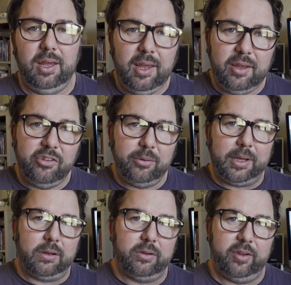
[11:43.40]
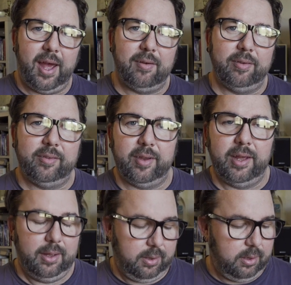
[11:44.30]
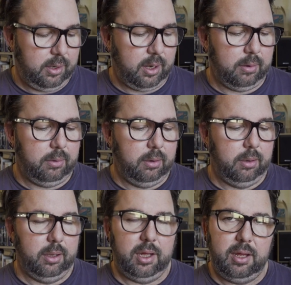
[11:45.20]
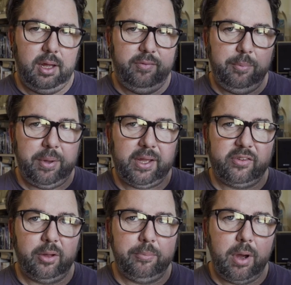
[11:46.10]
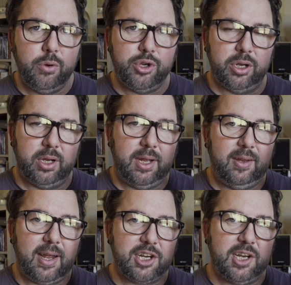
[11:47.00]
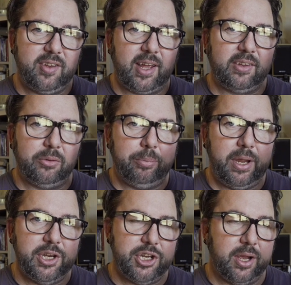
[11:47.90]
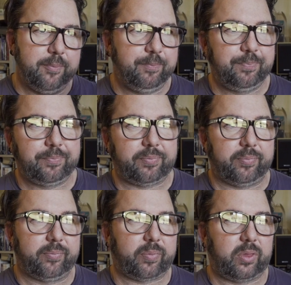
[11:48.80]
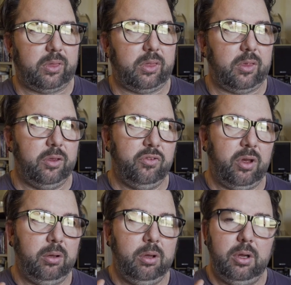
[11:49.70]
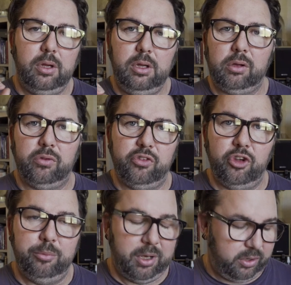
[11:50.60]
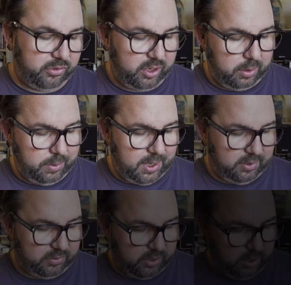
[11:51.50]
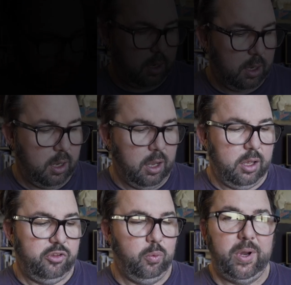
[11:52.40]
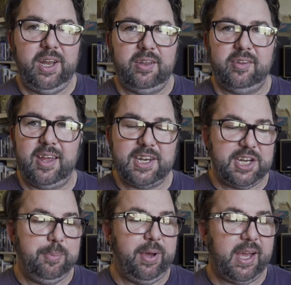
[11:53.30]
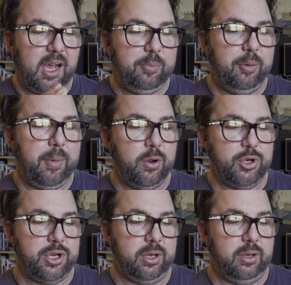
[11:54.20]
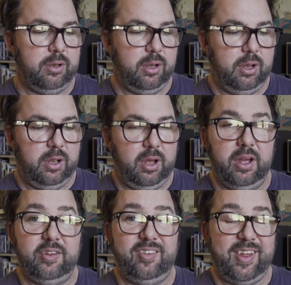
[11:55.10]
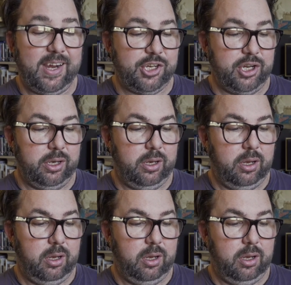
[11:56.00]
it's something good to have, isn't it? You know, if it picks up motion, it actually takes a picture. So you can zoom in and see who it is. So when it does actually pick up a motion uh, detection,